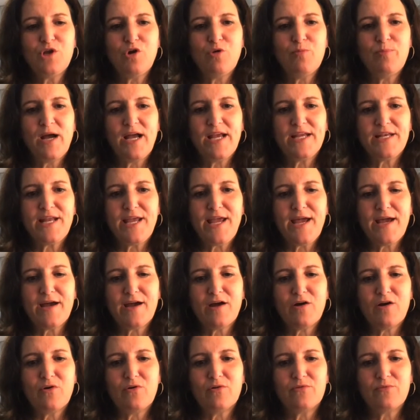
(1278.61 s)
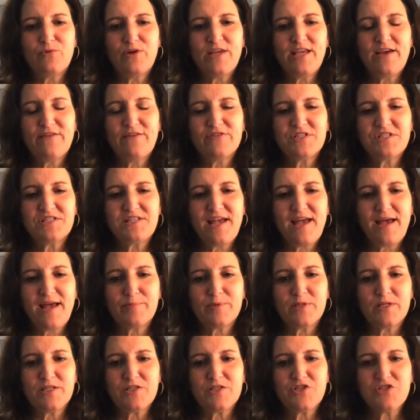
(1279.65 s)
by now we have
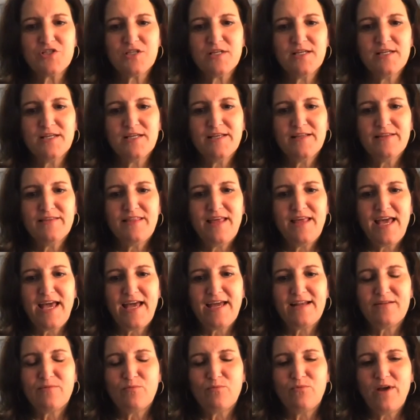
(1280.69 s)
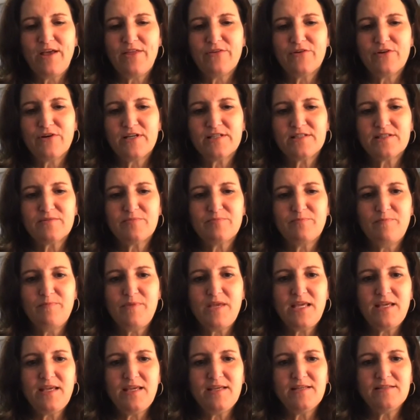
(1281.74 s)
established that whether it's
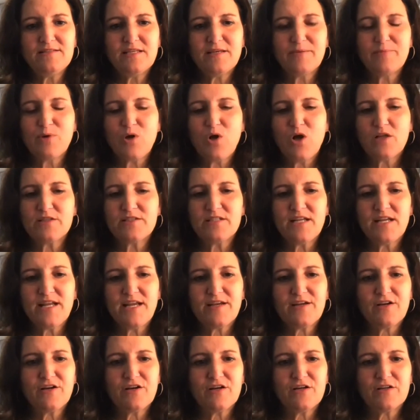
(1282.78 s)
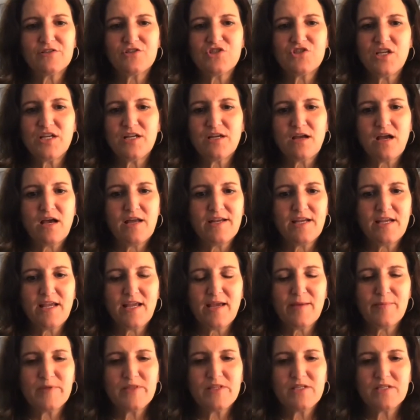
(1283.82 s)
me, Tim Kaltenecker, or Gina
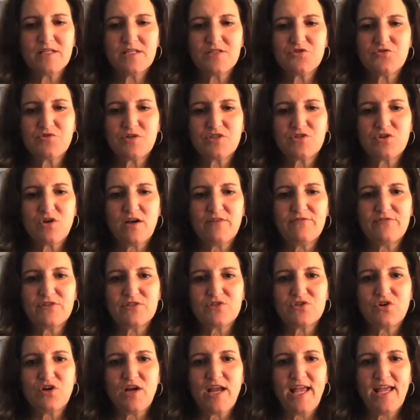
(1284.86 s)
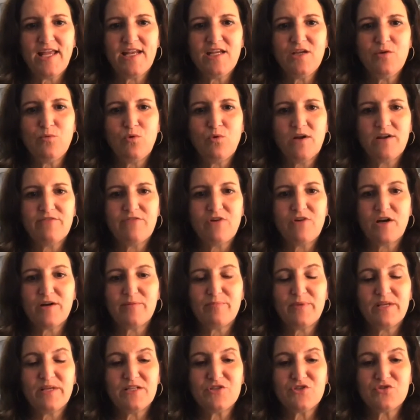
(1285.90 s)
Cunningham at the district office, or any one of our
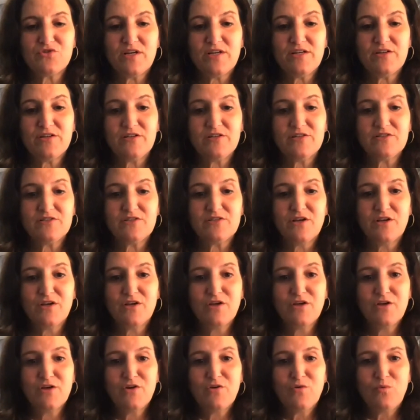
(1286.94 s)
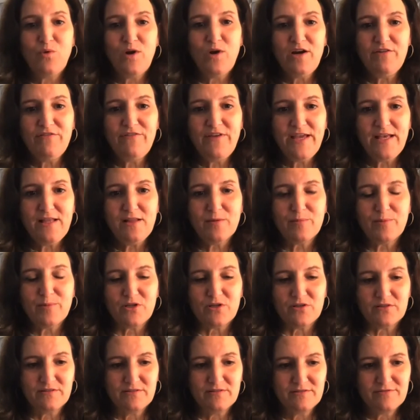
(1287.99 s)
administrators, we're
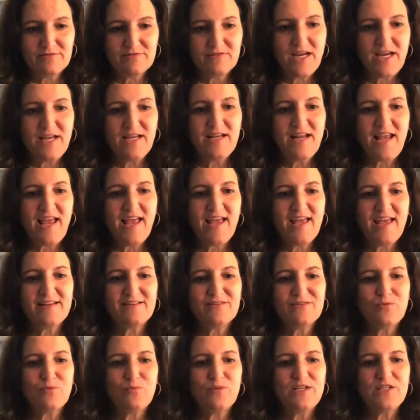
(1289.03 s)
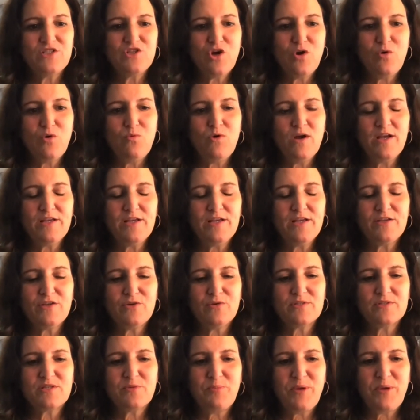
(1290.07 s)
available, right? And we don't want
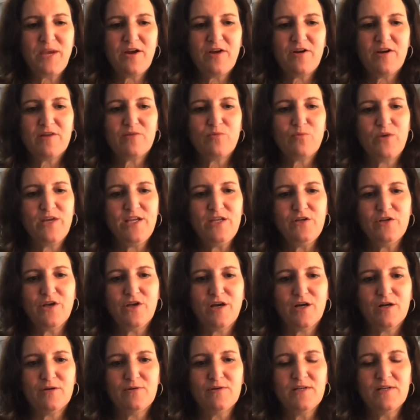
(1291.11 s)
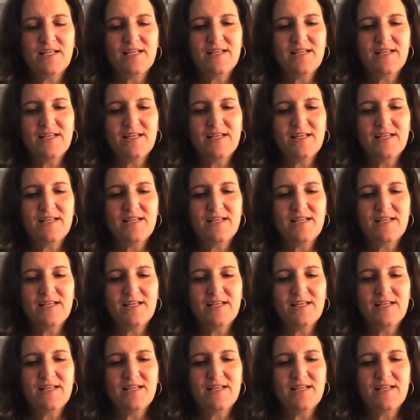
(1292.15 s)
you as a parent. We know